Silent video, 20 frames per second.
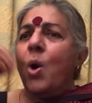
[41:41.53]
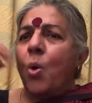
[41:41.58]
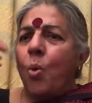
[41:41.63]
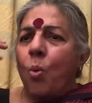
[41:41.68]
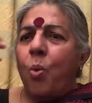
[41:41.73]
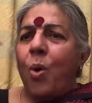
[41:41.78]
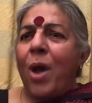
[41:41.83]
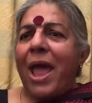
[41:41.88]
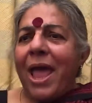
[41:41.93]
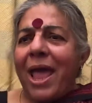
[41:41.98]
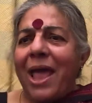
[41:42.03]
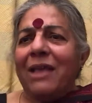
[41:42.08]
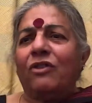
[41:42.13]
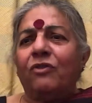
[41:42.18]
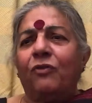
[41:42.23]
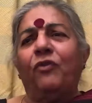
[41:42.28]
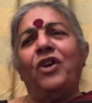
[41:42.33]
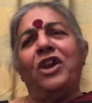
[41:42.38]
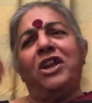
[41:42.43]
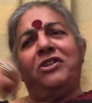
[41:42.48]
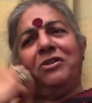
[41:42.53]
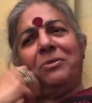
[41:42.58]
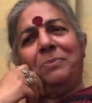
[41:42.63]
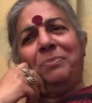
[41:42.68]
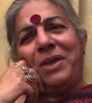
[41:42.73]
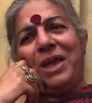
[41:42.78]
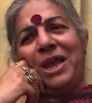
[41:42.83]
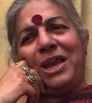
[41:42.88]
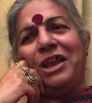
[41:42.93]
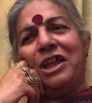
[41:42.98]
Where is freedom
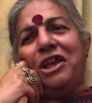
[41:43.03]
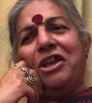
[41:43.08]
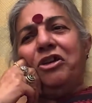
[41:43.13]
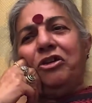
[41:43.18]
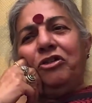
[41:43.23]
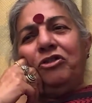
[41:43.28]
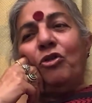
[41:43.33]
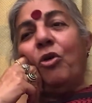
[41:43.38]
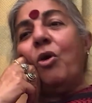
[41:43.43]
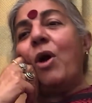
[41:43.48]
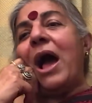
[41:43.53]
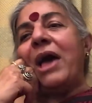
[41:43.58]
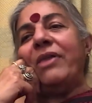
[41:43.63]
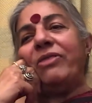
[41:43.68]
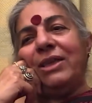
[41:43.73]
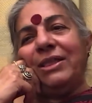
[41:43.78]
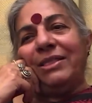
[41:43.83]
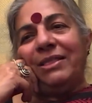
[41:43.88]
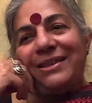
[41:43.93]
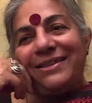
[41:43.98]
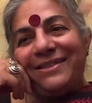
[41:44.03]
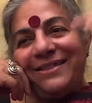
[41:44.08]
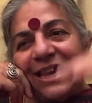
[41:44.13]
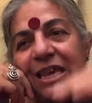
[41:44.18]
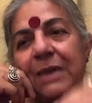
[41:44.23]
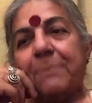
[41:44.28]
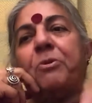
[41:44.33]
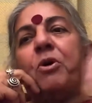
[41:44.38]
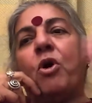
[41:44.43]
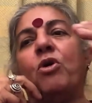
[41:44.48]
then? So I think the
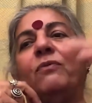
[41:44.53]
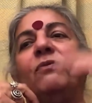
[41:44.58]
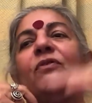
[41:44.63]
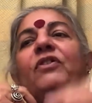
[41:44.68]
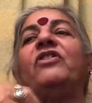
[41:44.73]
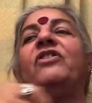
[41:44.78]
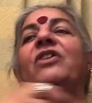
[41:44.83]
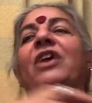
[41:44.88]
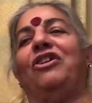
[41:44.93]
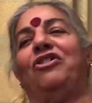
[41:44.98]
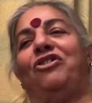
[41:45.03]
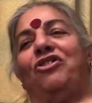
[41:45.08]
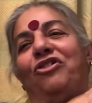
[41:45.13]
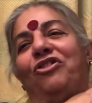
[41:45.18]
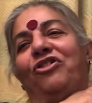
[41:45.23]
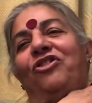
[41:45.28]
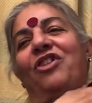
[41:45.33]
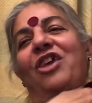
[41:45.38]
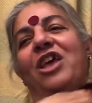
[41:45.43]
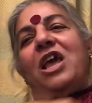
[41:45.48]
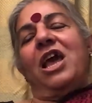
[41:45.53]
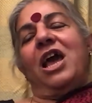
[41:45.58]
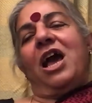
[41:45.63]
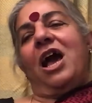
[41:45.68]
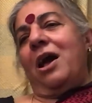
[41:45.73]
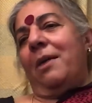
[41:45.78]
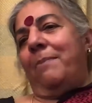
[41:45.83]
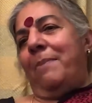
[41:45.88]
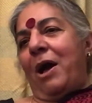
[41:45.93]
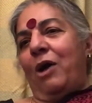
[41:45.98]
deep conversations
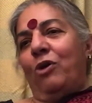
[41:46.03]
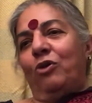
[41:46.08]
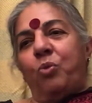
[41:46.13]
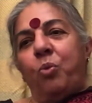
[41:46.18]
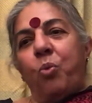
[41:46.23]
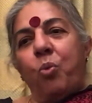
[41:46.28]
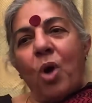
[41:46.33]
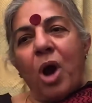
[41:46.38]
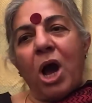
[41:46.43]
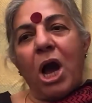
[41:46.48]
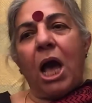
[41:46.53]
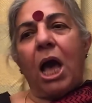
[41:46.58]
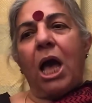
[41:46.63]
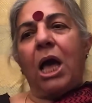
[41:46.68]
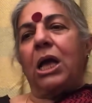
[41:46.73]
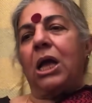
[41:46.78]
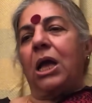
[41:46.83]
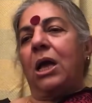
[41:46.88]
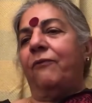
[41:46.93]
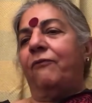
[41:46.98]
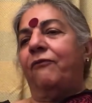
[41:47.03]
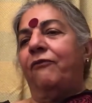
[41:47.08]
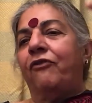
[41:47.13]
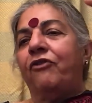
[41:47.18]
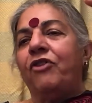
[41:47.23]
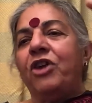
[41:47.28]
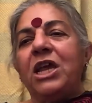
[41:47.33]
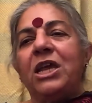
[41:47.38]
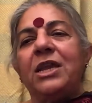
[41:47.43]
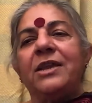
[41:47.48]
about work,
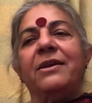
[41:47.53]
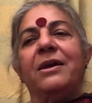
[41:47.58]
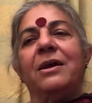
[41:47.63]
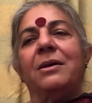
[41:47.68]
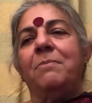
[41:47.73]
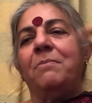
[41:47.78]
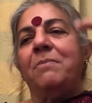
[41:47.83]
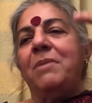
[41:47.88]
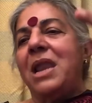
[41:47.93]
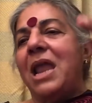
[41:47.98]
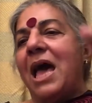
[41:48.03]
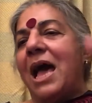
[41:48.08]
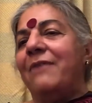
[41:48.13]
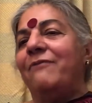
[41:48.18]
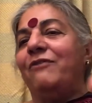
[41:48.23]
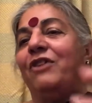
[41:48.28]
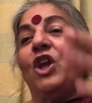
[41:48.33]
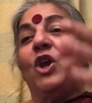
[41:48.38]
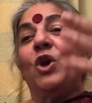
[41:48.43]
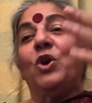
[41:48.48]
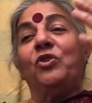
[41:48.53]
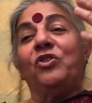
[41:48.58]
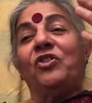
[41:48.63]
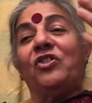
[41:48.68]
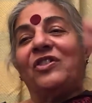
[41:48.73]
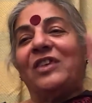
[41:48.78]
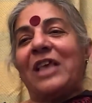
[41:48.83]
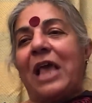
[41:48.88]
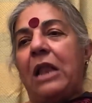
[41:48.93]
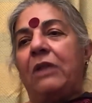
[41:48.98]
freedom, livelihood,
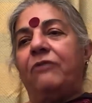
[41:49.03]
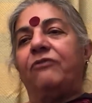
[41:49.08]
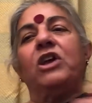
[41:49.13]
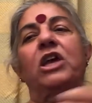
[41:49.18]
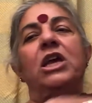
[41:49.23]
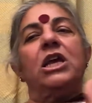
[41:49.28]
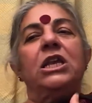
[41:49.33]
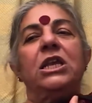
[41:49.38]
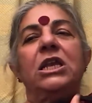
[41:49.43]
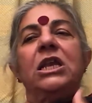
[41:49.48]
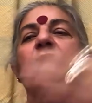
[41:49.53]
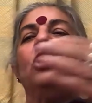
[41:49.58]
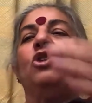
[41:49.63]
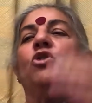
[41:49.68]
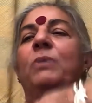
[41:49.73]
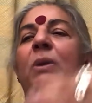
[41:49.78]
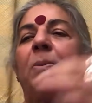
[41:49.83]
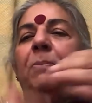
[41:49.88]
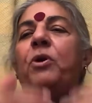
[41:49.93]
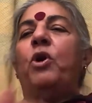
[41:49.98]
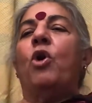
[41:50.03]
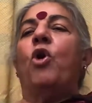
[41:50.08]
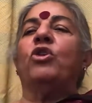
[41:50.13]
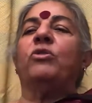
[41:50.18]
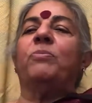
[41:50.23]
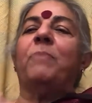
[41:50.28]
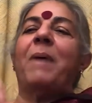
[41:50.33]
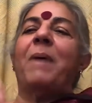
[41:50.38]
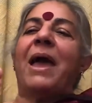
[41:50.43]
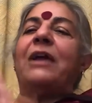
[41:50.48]
self need to be
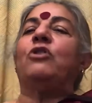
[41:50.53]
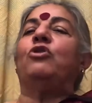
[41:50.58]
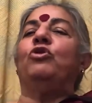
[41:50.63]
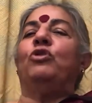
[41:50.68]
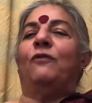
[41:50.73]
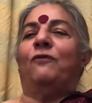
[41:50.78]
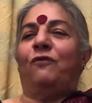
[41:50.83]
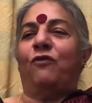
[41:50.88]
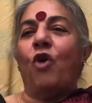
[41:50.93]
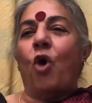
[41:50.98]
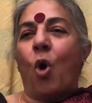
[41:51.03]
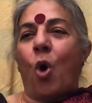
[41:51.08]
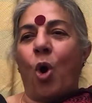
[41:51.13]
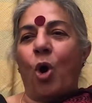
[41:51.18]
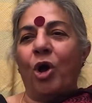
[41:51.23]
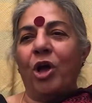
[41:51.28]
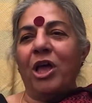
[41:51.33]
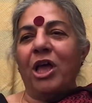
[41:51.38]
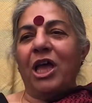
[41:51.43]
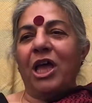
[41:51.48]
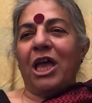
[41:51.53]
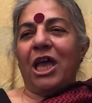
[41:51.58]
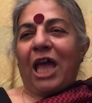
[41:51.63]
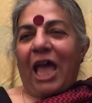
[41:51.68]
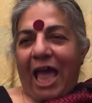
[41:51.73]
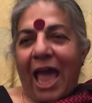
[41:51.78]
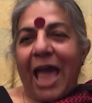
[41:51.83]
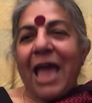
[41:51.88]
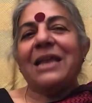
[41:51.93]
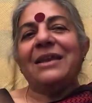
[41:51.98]
brought back to the fore
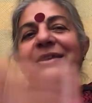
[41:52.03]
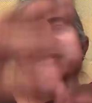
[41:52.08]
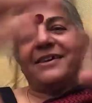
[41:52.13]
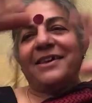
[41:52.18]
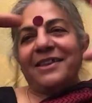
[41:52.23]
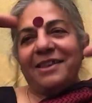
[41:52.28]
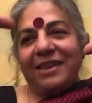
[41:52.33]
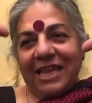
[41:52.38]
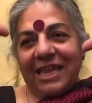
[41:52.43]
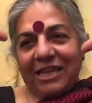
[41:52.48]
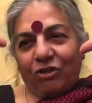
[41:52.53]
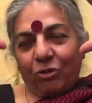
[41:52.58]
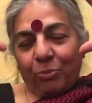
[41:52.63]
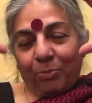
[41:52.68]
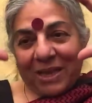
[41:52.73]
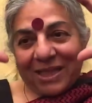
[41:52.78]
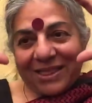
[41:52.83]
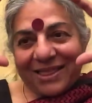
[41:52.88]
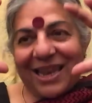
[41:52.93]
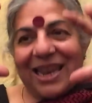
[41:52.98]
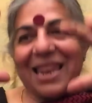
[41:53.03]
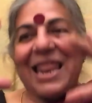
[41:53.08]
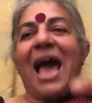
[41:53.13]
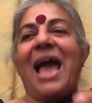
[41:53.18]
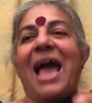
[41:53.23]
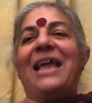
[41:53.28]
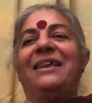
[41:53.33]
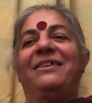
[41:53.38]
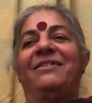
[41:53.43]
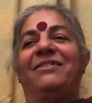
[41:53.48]
and need to be the
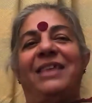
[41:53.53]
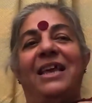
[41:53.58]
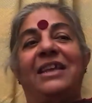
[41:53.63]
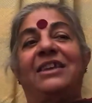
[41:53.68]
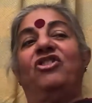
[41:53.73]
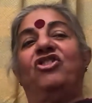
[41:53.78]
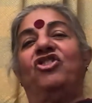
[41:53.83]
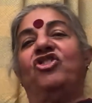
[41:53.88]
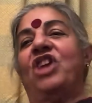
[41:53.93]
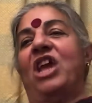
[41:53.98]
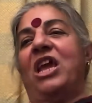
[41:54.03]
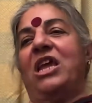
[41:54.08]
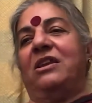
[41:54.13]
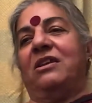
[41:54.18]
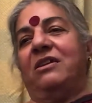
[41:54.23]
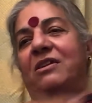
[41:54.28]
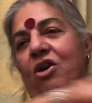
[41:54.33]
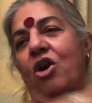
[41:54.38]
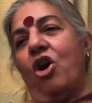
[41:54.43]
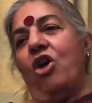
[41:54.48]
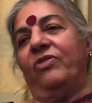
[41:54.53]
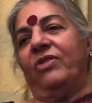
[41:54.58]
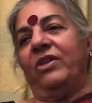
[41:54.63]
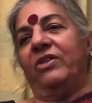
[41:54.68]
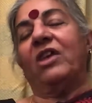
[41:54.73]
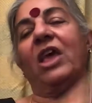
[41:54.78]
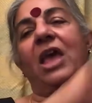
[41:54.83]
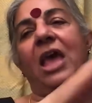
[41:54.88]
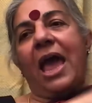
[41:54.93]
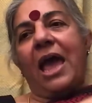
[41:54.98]
light that is shed on
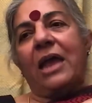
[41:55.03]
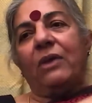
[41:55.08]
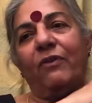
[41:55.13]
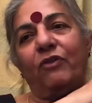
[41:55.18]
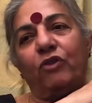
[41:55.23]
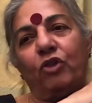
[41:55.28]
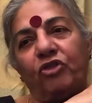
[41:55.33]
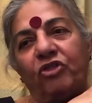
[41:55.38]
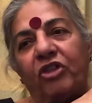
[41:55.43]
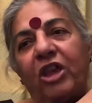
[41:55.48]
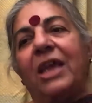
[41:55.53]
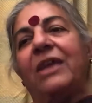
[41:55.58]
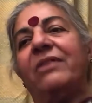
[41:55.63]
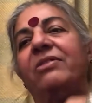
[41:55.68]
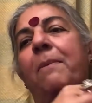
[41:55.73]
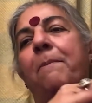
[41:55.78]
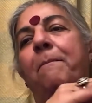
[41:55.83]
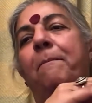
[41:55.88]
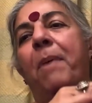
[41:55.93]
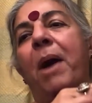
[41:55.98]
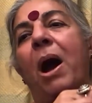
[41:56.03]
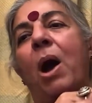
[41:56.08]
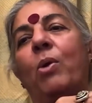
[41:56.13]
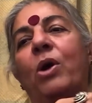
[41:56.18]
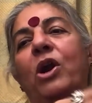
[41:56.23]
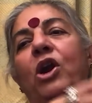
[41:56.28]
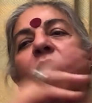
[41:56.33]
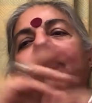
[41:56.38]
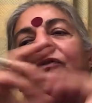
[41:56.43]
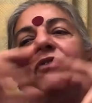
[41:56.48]
this. And we have to take the
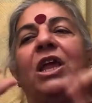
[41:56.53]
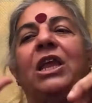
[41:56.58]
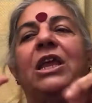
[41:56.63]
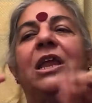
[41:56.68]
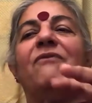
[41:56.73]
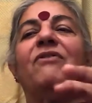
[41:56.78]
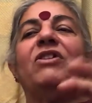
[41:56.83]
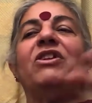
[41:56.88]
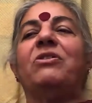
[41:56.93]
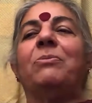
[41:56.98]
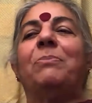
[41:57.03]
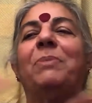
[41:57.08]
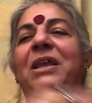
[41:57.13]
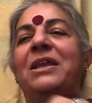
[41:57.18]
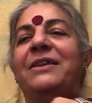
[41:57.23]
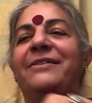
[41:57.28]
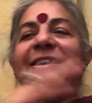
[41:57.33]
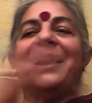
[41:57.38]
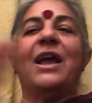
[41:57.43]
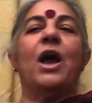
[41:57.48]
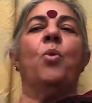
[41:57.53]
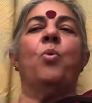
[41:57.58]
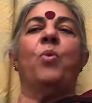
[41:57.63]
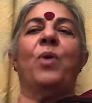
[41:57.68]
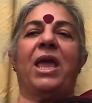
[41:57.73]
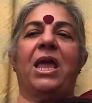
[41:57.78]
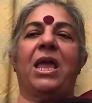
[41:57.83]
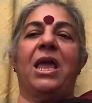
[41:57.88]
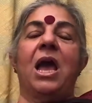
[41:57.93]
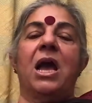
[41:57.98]
power of inevitability
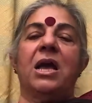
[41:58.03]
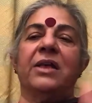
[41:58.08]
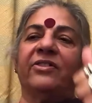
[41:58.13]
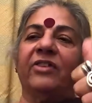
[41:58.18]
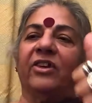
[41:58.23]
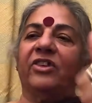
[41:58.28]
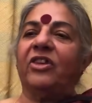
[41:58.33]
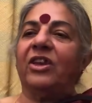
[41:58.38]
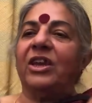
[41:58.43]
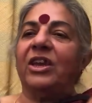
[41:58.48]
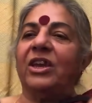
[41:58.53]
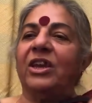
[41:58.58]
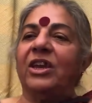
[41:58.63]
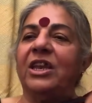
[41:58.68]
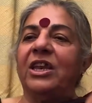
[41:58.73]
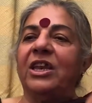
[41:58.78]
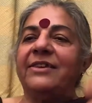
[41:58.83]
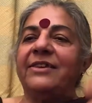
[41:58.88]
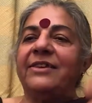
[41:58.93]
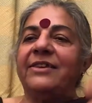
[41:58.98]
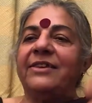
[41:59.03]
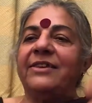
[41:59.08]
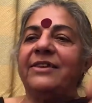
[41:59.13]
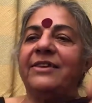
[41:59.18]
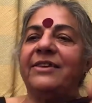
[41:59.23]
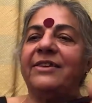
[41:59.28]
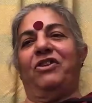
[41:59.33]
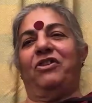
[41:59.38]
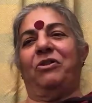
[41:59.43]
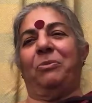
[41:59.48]
away. Certainty,
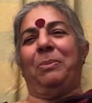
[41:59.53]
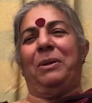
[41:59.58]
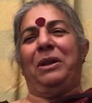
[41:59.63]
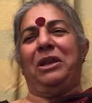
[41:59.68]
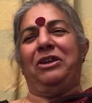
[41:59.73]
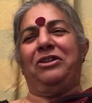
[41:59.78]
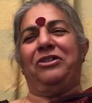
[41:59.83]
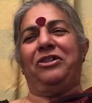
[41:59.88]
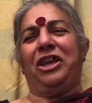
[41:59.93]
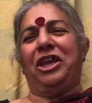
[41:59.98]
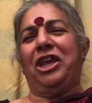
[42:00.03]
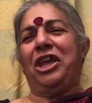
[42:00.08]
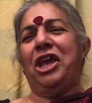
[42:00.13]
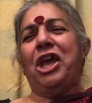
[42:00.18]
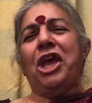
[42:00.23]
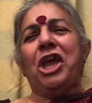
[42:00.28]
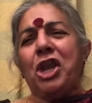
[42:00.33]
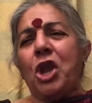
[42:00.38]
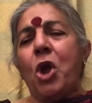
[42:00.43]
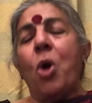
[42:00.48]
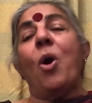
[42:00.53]
inevitability.